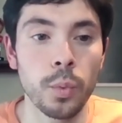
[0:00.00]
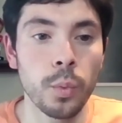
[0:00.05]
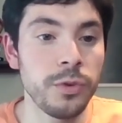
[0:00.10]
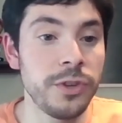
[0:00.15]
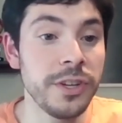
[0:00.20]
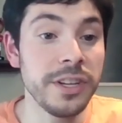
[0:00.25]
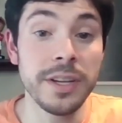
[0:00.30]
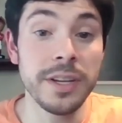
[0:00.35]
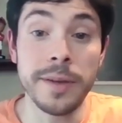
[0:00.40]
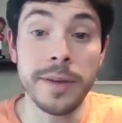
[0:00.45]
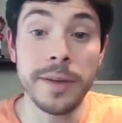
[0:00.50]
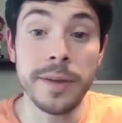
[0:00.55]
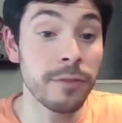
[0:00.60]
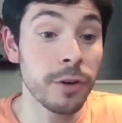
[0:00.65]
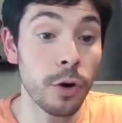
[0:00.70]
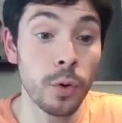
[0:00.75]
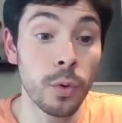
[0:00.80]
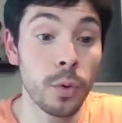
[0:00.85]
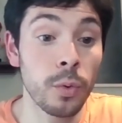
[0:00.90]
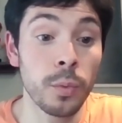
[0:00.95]
Did he have a
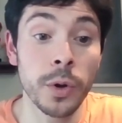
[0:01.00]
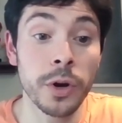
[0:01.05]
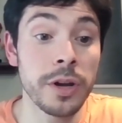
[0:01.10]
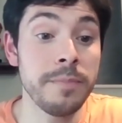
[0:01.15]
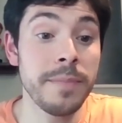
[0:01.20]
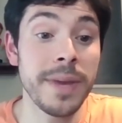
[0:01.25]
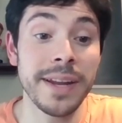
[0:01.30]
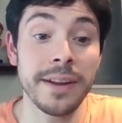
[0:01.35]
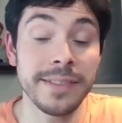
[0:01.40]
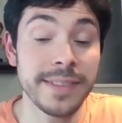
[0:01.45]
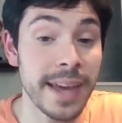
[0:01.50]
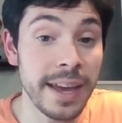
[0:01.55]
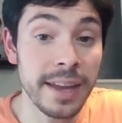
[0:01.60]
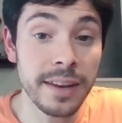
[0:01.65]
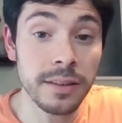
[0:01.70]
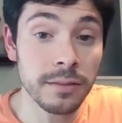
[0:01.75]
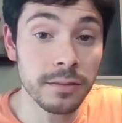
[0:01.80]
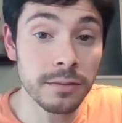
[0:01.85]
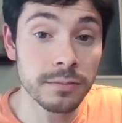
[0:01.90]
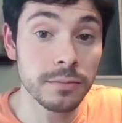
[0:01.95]
hole where he made a
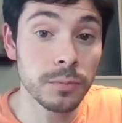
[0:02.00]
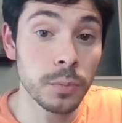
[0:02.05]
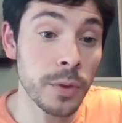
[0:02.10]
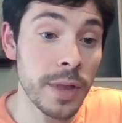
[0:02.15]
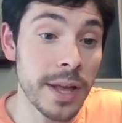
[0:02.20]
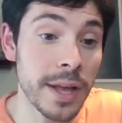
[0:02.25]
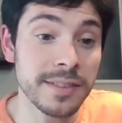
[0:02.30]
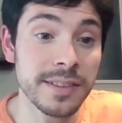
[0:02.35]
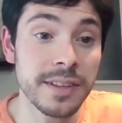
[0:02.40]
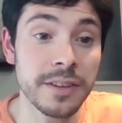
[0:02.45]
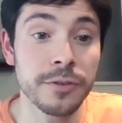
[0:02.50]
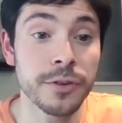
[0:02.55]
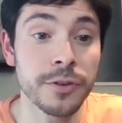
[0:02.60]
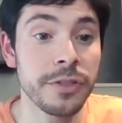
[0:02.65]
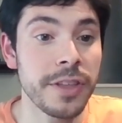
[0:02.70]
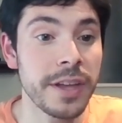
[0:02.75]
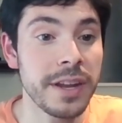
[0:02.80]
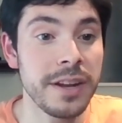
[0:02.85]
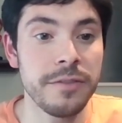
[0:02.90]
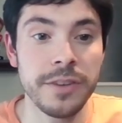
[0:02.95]
10? Well, that's different
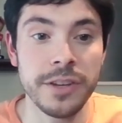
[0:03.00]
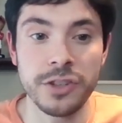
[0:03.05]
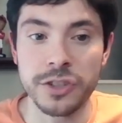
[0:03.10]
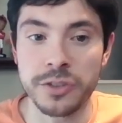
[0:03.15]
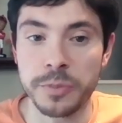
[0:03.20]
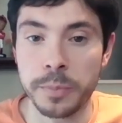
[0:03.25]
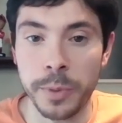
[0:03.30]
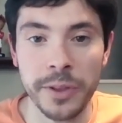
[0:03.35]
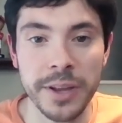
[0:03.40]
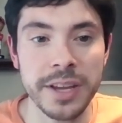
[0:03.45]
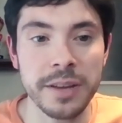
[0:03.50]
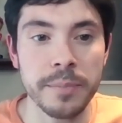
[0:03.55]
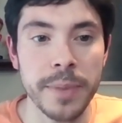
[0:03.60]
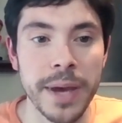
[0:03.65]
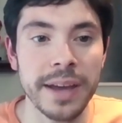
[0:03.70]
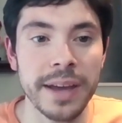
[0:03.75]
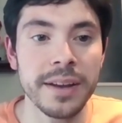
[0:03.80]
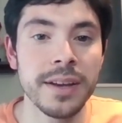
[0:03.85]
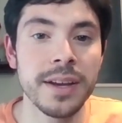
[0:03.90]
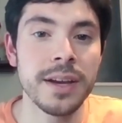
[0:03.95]
than if he just played
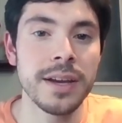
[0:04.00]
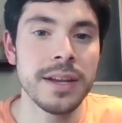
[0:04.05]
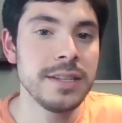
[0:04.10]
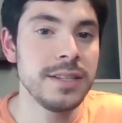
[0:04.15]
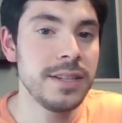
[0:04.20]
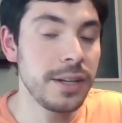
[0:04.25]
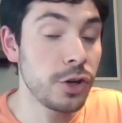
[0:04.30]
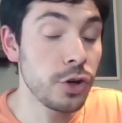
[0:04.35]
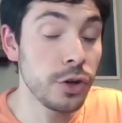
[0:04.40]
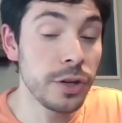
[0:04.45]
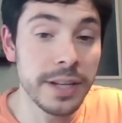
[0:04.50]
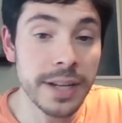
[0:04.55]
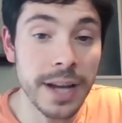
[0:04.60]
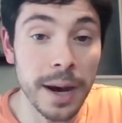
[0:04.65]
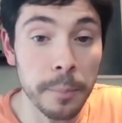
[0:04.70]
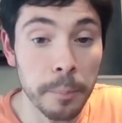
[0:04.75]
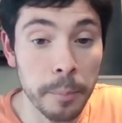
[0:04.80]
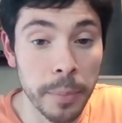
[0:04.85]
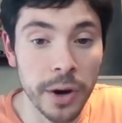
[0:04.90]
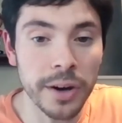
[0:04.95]
bad. Could he
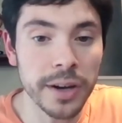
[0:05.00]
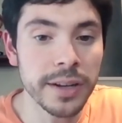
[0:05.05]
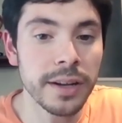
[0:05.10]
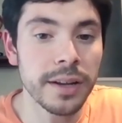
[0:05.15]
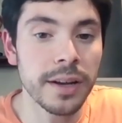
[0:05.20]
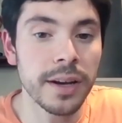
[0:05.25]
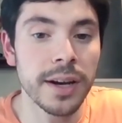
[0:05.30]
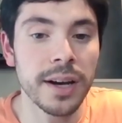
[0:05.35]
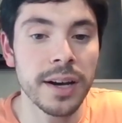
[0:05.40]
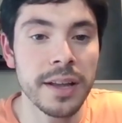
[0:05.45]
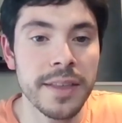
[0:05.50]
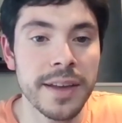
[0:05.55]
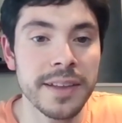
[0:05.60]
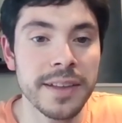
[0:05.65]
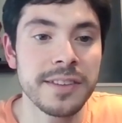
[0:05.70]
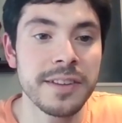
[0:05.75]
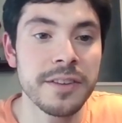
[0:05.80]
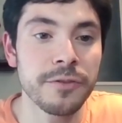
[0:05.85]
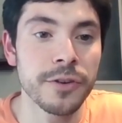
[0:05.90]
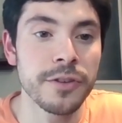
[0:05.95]
not putt? That's
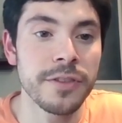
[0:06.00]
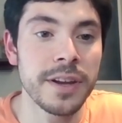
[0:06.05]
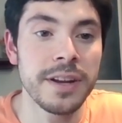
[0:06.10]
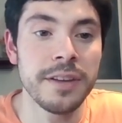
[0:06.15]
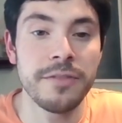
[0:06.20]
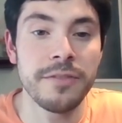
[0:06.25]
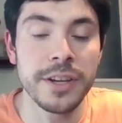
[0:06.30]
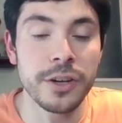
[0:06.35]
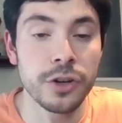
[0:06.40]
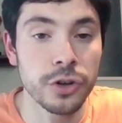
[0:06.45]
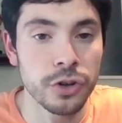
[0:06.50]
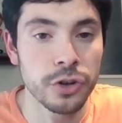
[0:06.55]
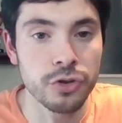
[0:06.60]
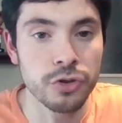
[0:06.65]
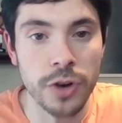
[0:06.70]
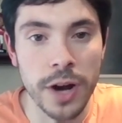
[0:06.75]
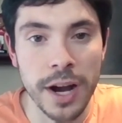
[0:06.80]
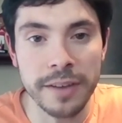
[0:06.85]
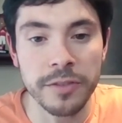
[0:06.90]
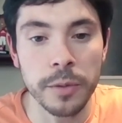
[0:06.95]
different than if he couldn't
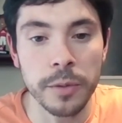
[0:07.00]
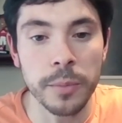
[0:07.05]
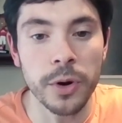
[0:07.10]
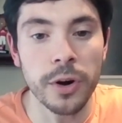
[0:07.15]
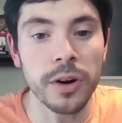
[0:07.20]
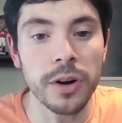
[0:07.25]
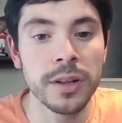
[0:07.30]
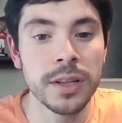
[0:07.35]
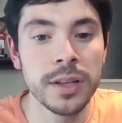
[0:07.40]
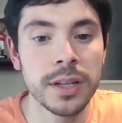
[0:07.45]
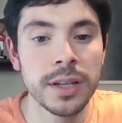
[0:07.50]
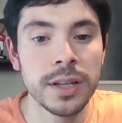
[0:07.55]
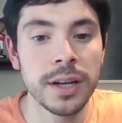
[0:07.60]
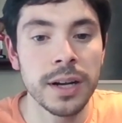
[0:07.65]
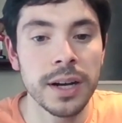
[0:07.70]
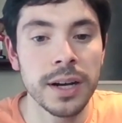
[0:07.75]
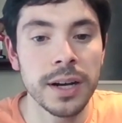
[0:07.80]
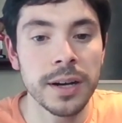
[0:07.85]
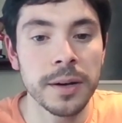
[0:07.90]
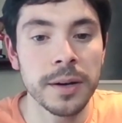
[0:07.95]
drive the ball.
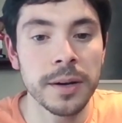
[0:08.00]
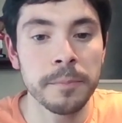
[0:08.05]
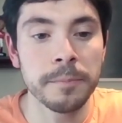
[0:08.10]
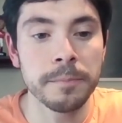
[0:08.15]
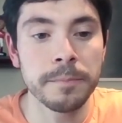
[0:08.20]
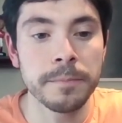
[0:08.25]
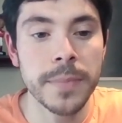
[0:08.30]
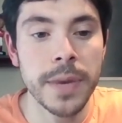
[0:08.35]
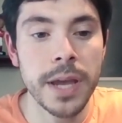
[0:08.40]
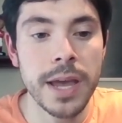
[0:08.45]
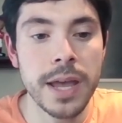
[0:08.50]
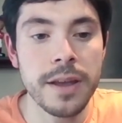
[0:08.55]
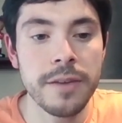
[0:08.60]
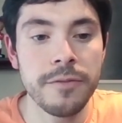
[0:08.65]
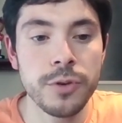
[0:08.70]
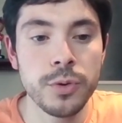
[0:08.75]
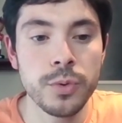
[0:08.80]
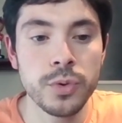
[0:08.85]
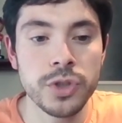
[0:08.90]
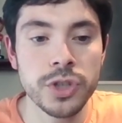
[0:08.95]
And
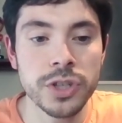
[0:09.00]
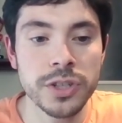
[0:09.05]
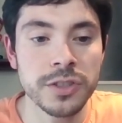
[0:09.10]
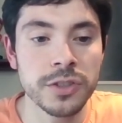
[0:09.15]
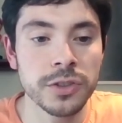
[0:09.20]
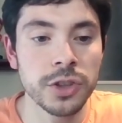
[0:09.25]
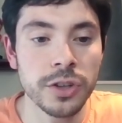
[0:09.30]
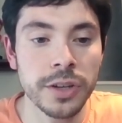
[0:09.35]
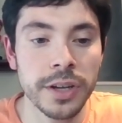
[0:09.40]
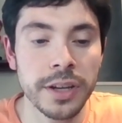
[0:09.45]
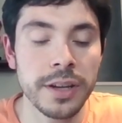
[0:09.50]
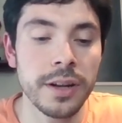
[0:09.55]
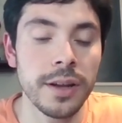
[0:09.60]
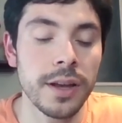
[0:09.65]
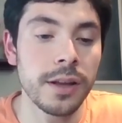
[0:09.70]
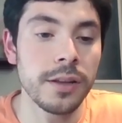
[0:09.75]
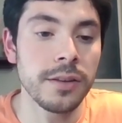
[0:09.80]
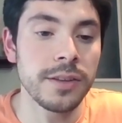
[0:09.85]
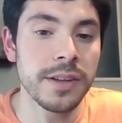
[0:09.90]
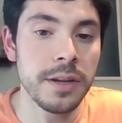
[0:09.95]
if you just look at,
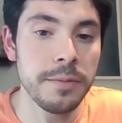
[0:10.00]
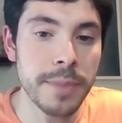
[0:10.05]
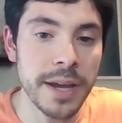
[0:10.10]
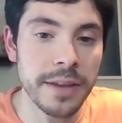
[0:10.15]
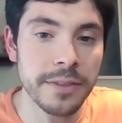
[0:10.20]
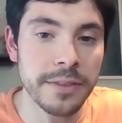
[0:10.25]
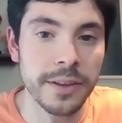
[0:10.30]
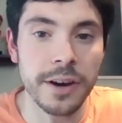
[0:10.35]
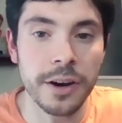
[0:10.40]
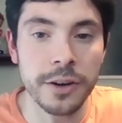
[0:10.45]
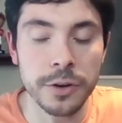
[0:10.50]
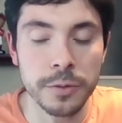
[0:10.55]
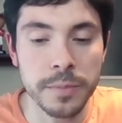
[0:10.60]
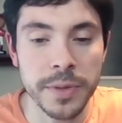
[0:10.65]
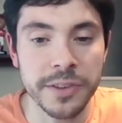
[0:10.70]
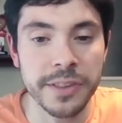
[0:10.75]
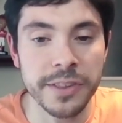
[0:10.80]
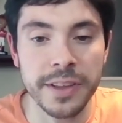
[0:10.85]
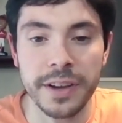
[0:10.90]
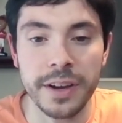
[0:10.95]
did he make the cut or
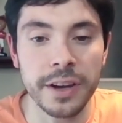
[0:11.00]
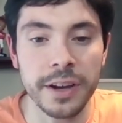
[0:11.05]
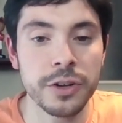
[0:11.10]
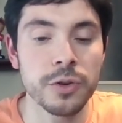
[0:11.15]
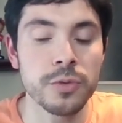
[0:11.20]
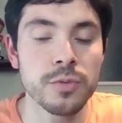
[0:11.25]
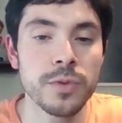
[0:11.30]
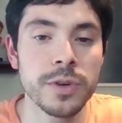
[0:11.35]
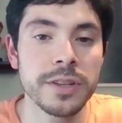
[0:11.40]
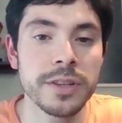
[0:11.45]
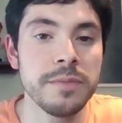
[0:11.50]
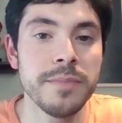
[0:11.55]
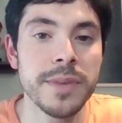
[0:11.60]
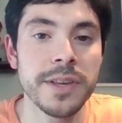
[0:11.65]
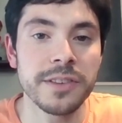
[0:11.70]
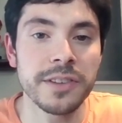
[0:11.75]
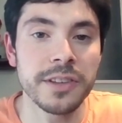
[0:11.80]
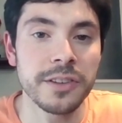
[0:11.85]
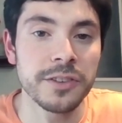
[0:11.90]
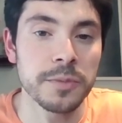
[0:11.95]
miss the cut, you're really
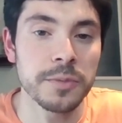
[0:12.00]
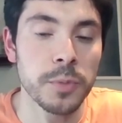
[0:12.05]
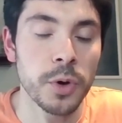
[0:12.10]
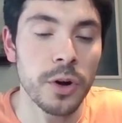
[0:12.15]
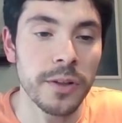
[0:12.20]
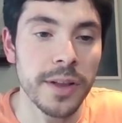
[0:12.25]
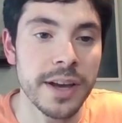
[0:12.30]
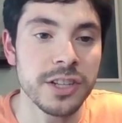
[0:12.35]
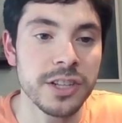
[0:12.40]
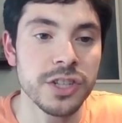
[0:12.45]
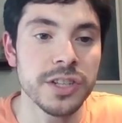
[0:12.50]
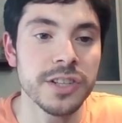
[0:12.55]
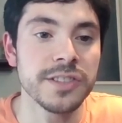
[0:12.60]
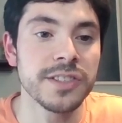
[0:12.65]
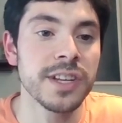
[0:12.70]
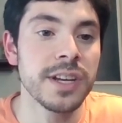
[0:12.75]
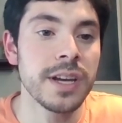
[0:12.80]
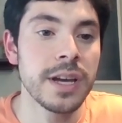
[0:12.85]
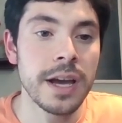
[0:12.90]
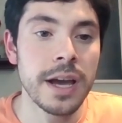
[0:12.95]
missing small edges.
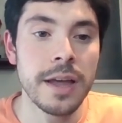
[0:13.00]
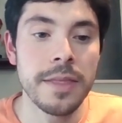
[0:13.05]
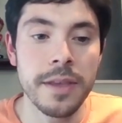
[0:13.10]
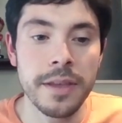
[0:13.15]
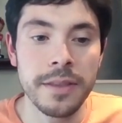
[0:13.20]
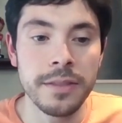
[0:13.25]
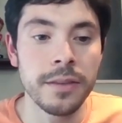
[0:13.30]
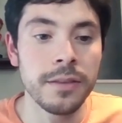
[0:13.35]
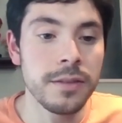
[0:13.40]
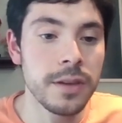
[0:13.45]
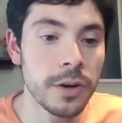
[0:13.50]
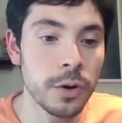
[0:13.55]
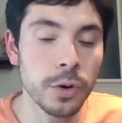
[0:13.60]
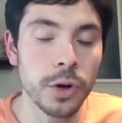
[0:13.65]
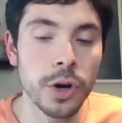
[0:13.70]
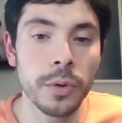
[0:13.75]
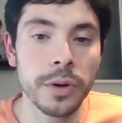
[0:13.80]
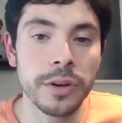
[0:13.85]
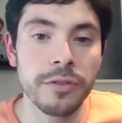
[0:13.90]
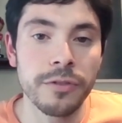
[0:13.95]
And then, you know,
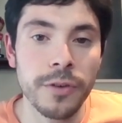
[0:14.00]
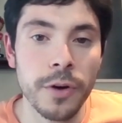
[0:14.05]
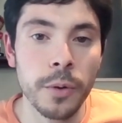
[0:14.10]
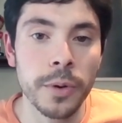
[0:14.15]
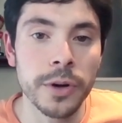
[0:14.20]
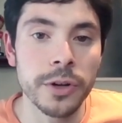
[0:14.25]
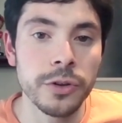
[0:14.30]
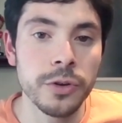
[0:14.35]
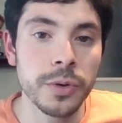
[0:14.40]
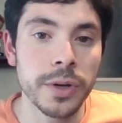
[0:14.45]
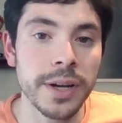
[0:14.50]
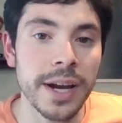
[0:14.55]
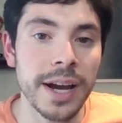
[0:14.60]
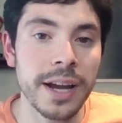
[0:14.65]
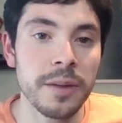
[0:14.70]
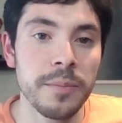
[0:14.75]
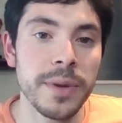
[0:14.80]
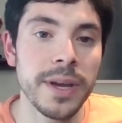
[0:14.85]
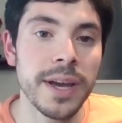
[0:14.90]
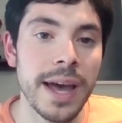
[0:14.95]
going forward, you can kind
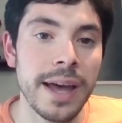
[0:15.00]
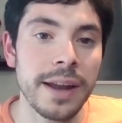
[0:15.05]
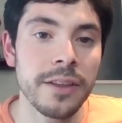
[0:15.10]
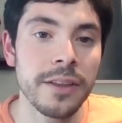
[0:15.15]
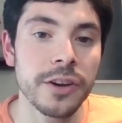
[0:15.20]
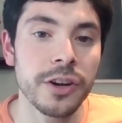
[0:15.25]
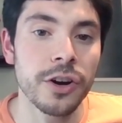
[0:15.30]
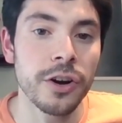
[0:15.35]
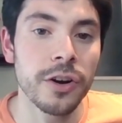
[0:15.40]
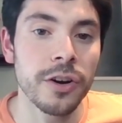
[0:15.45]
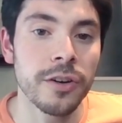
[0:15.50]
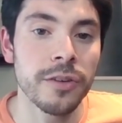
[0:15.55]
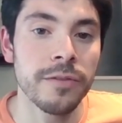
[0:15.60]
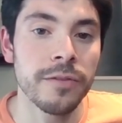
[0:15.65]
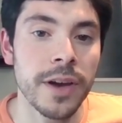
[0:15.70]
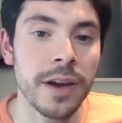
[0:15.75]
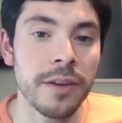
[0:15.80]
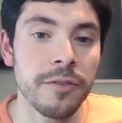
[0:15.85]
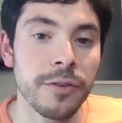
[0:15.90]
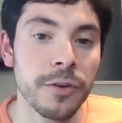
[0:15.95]
of be ahead of the curve
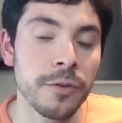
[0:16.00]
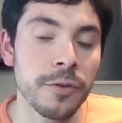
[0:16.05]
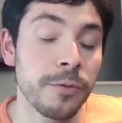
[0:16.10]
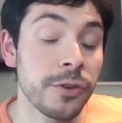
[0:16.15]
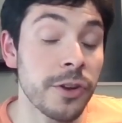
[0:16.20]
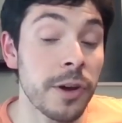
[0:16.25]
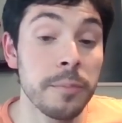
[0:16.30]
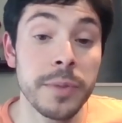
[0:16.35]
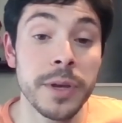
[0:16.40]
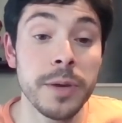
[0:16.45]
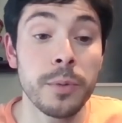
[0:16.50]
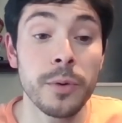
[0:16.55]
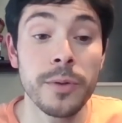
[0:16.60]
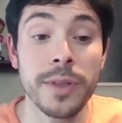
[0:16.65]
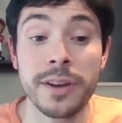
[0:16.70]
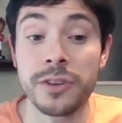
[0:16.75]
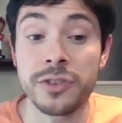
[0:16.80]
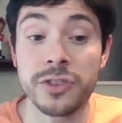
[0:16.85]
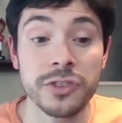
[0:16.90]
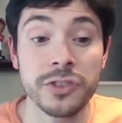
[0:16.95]
for some people
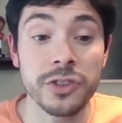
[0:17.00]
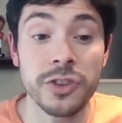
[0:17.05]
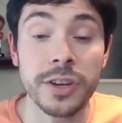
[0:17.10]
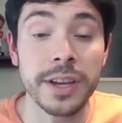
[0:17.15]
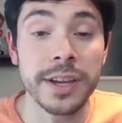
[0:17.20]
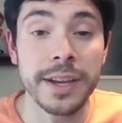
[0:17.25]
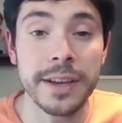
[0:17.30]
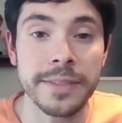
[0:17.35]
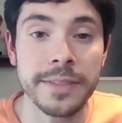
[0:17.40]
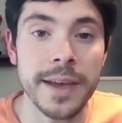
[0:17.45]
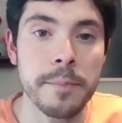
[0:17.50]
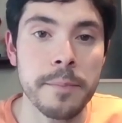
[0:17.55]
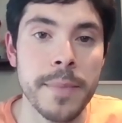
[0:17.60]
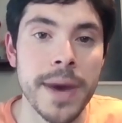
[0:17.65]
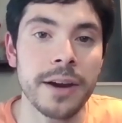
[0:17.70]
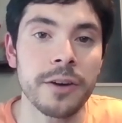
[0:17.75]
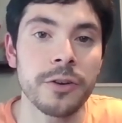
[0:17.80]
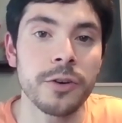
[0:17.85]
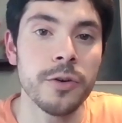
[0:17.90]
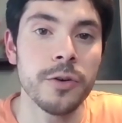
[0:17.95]
that are just looking at that
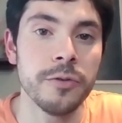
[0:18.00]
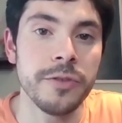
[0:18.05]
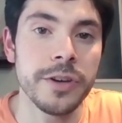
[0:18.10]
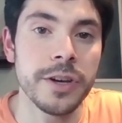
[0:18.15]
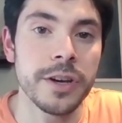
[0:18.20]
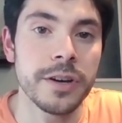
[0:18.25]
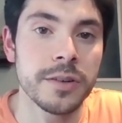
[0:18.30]
macro view.